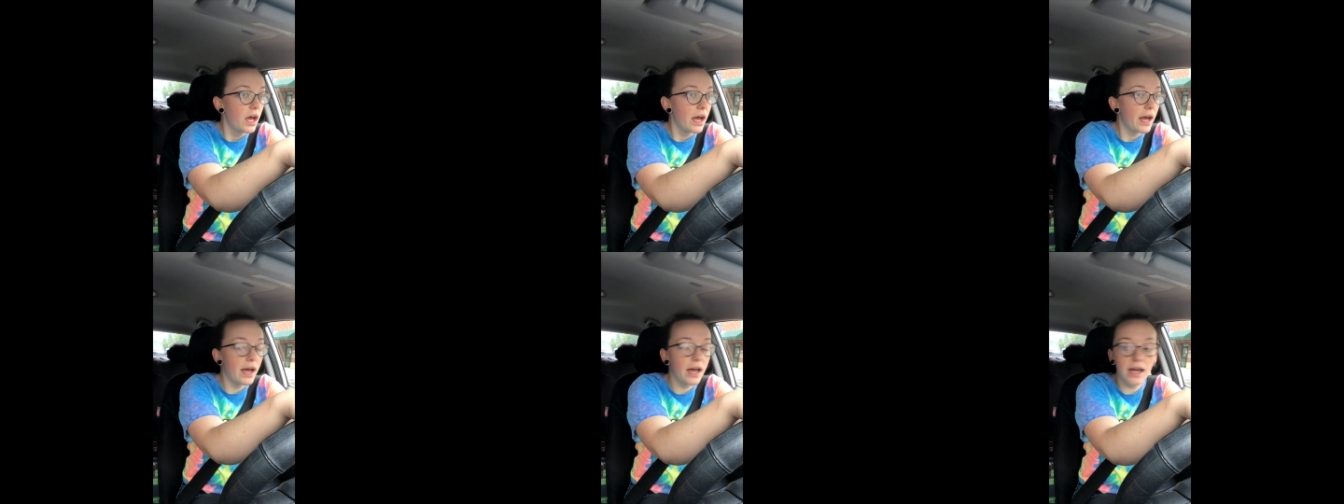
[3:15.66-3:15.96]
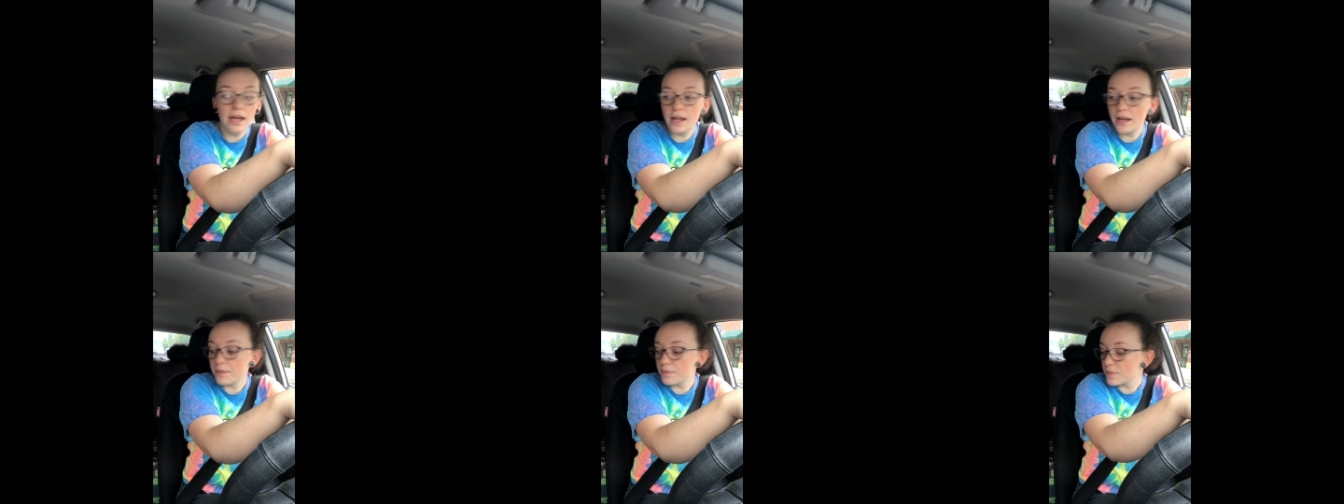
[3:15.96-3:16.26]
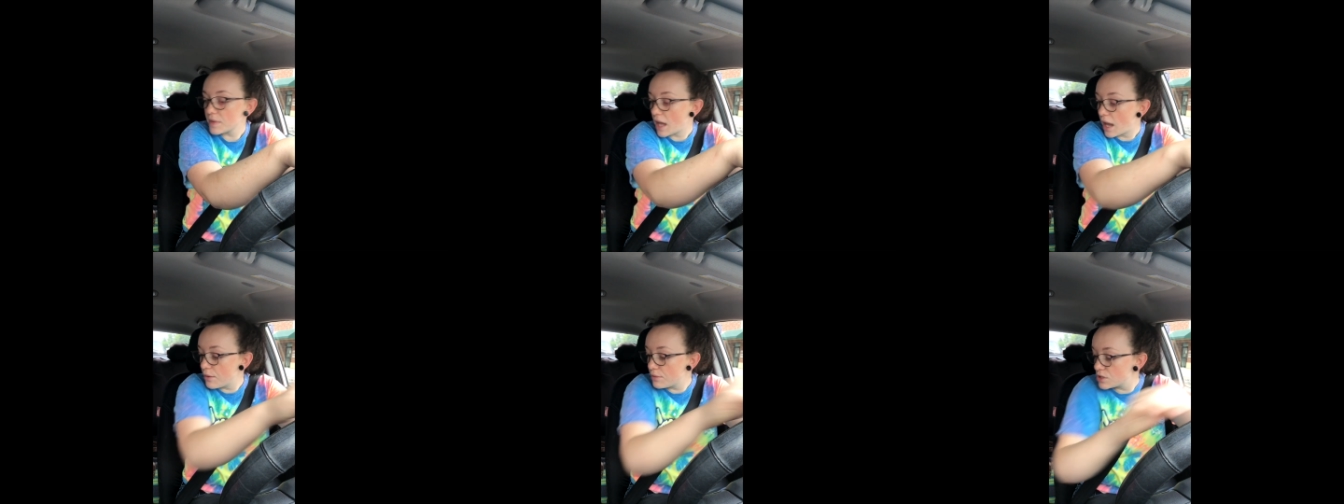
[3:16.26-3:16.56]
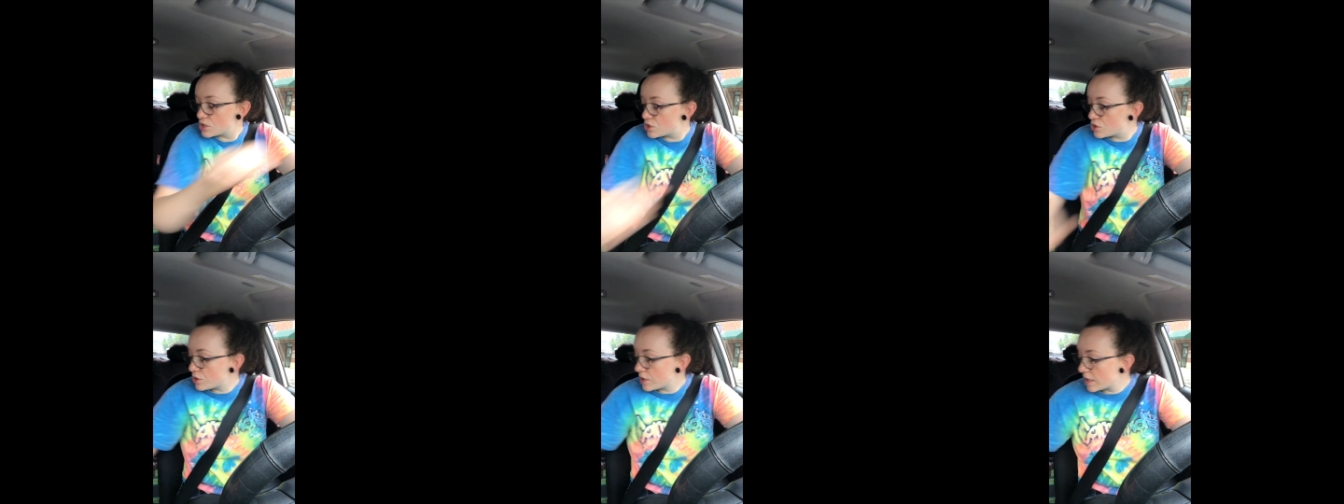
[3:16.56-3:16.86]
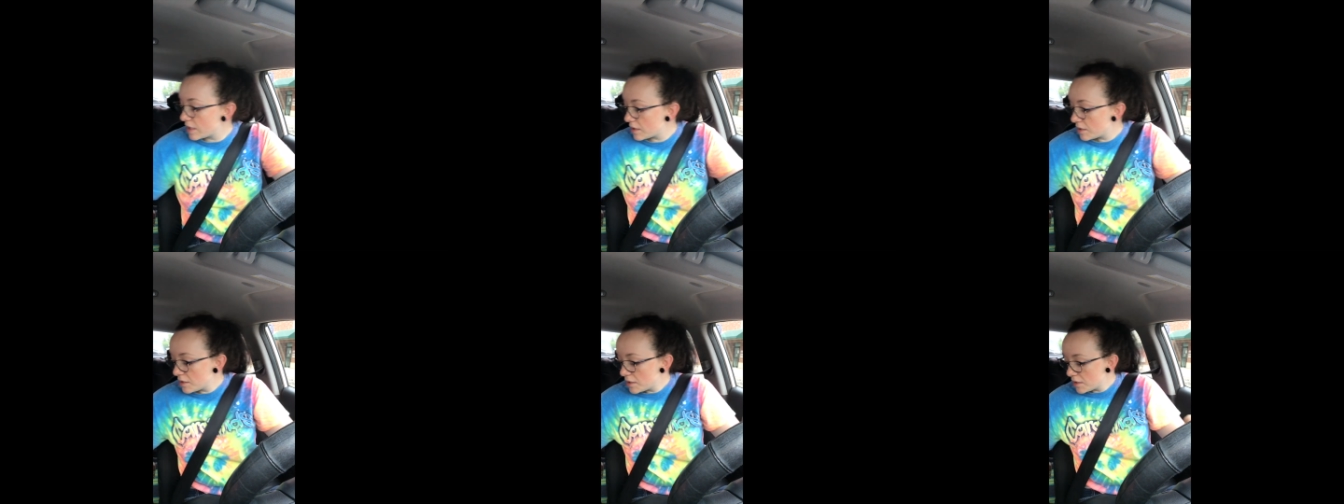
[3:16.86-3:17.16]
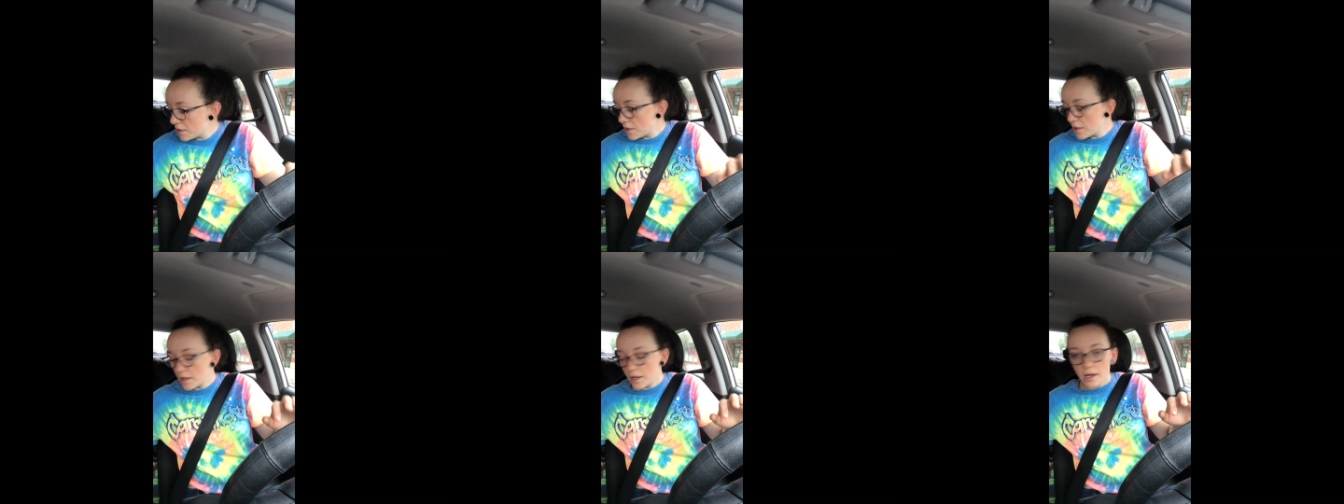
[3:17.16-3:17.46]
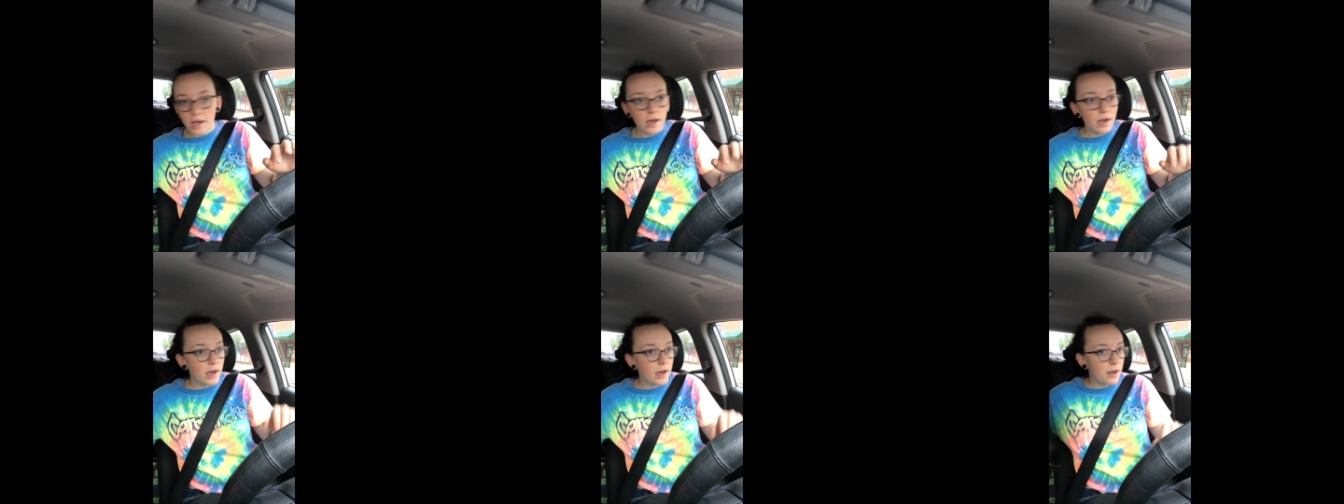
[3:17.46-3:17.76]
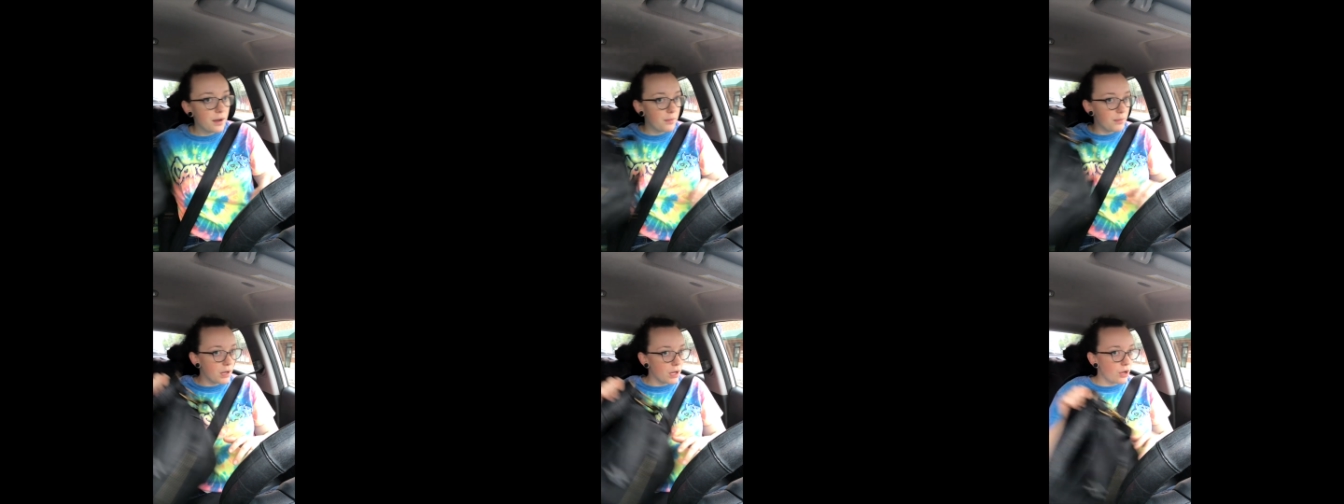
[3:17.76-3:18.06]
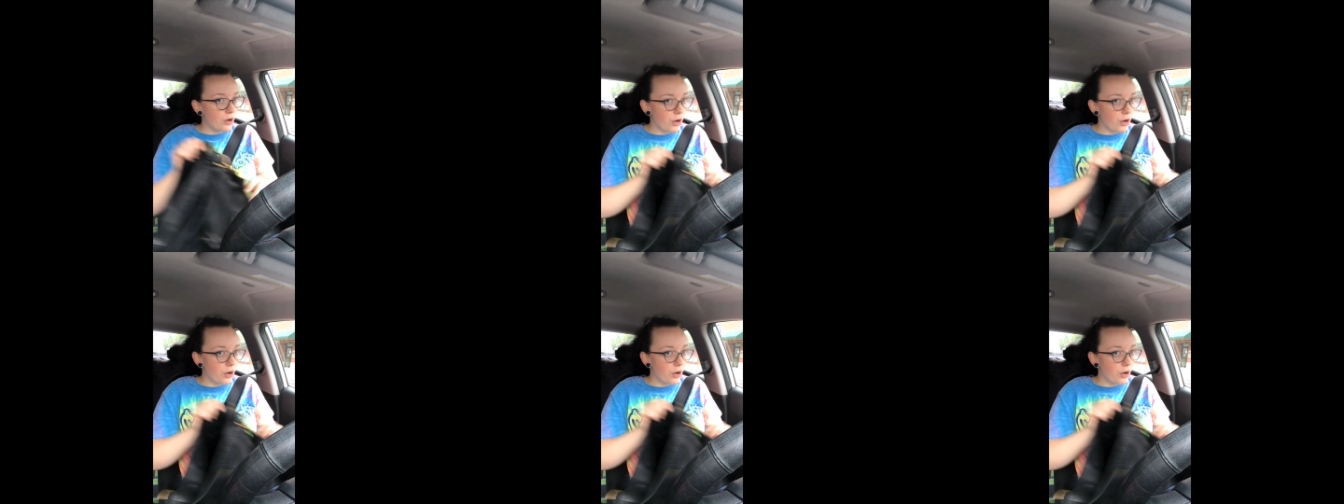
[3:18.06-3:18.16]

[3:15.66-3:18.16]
and I was drinking um,